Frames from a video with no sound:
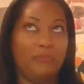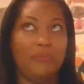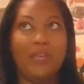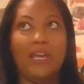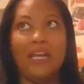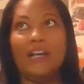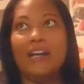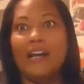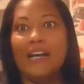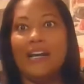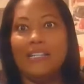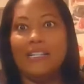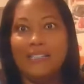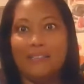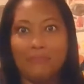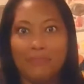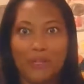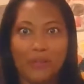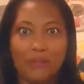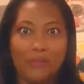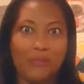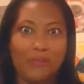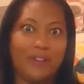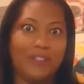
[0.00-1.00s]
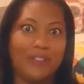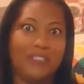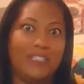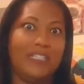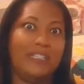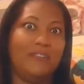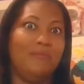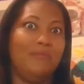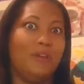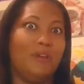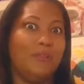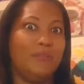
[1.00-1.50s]
God you can be quarantined.
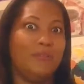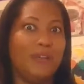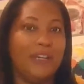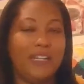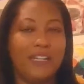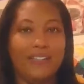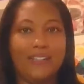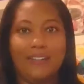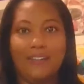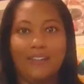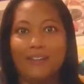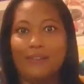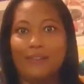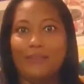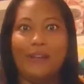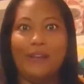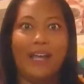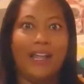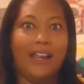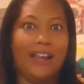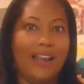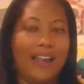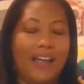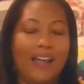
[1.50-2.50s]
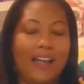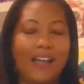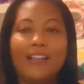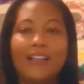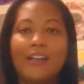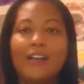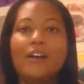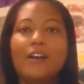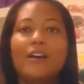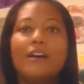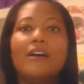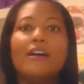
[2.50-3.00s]
What are we gonna do? Da, da, da.
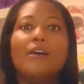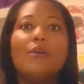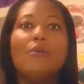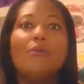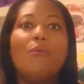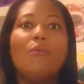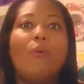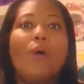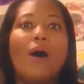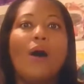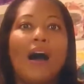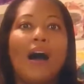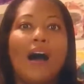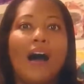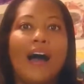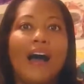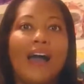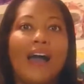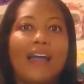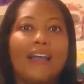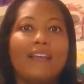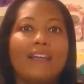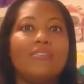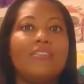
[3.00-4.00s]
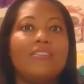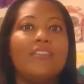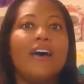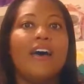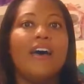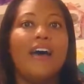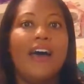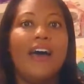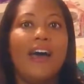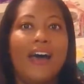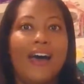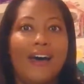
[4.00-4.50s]
Why the
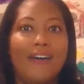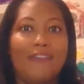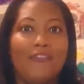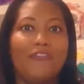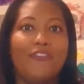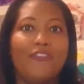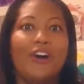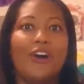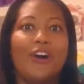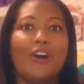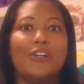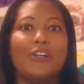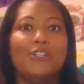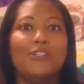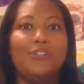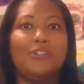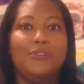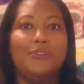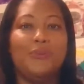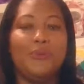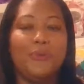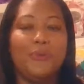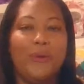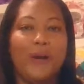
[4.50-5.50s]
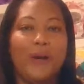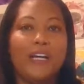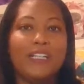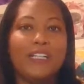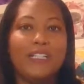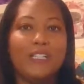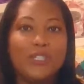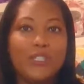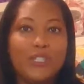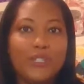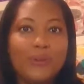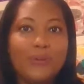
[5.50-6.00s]
F are you
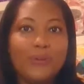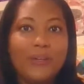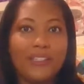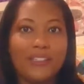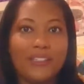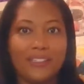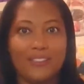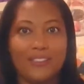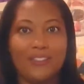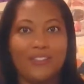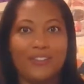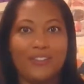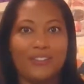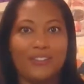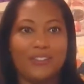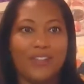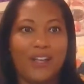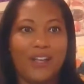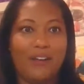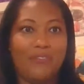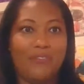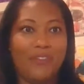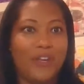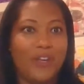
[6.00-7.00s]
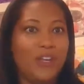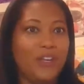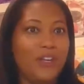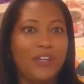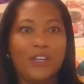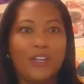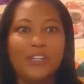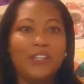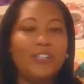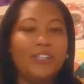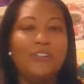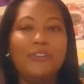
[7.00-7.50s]
doing this to yourself?
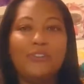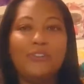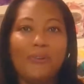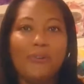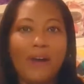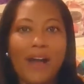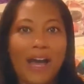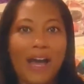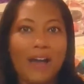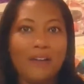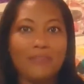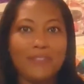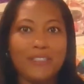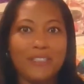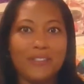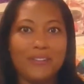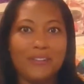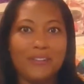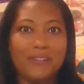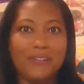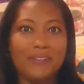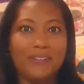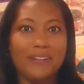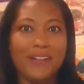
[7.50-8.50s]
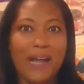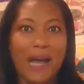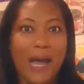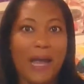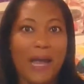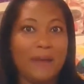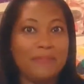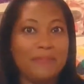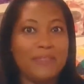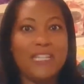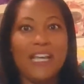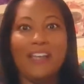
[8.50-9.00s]
You don't have to.
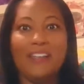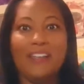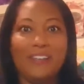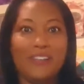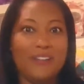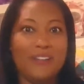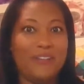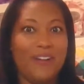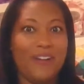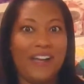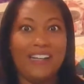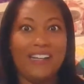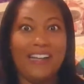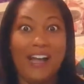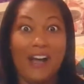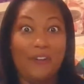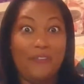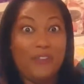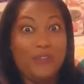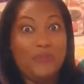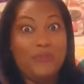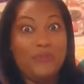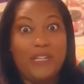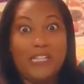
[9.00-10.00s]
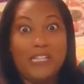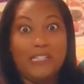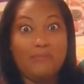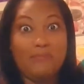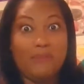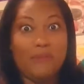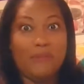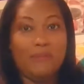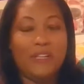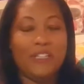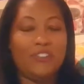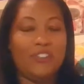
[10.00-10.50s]
I'm telling you right now, if you needed
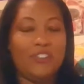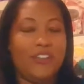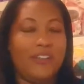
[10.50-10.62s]
permission,